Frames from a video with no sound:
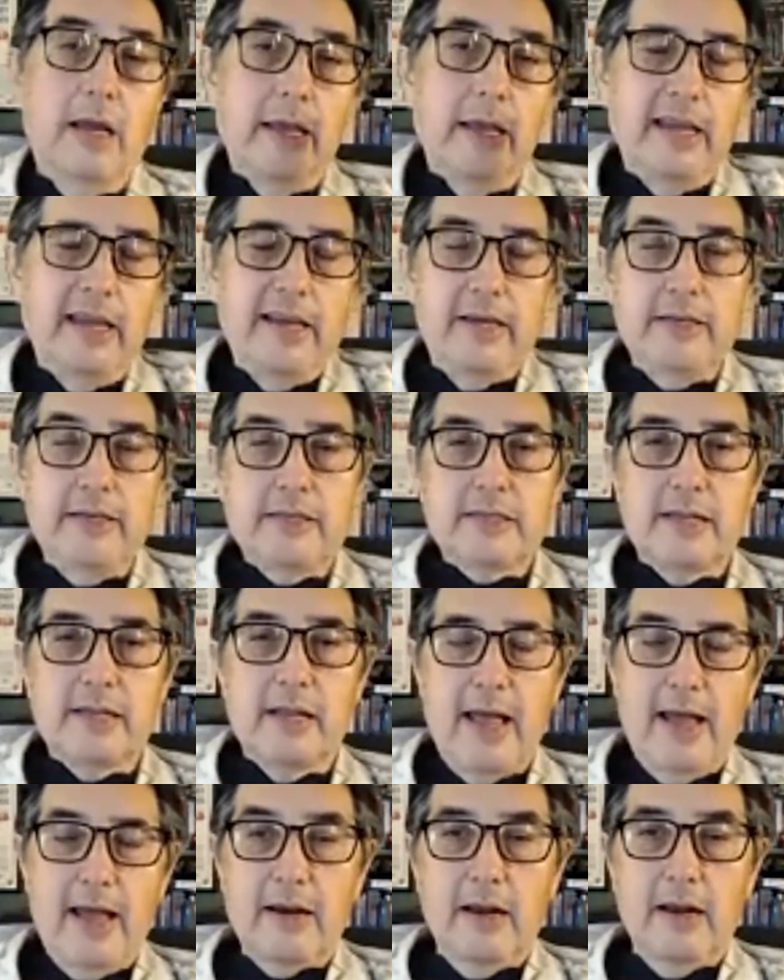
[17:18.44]
is
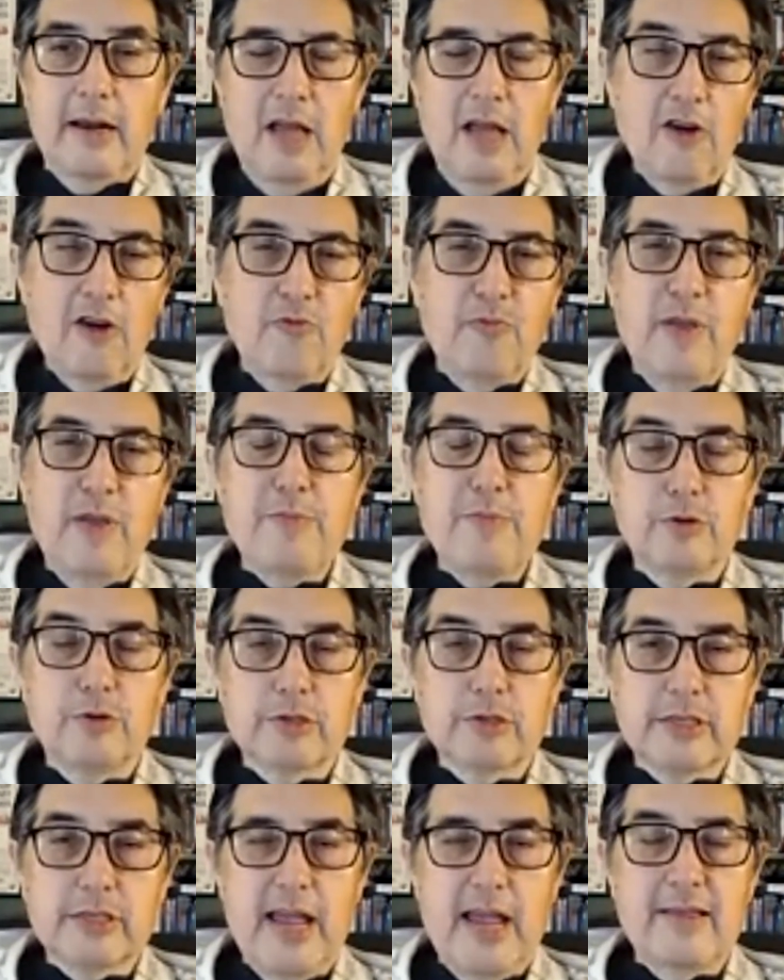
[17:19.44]
that a lot of people
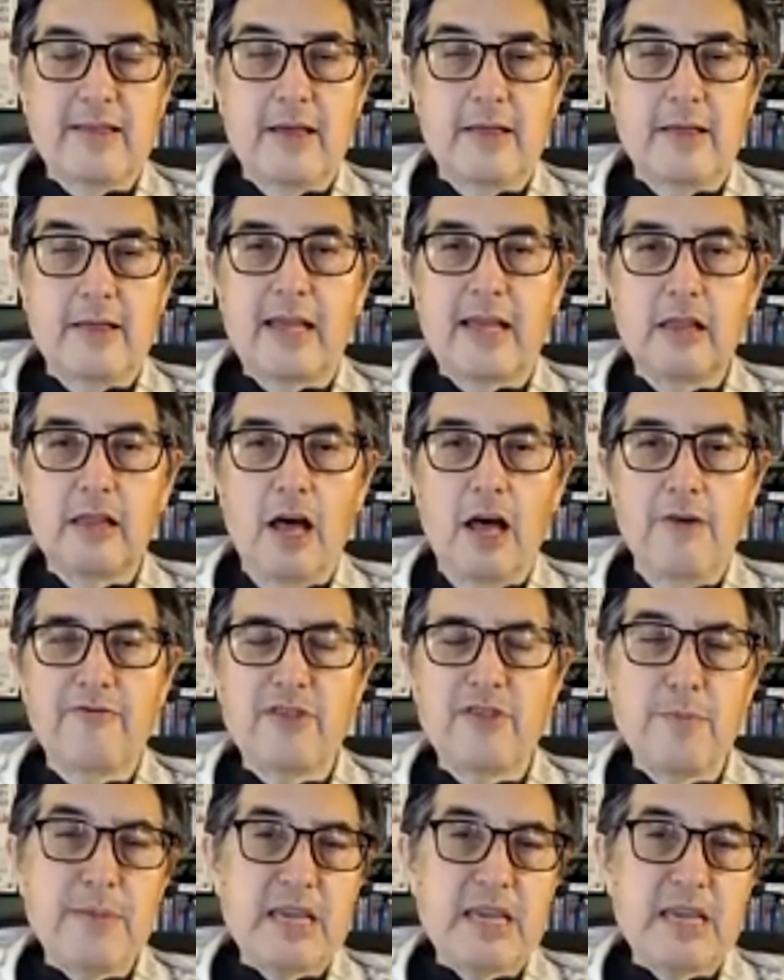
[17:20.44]
say that they loved the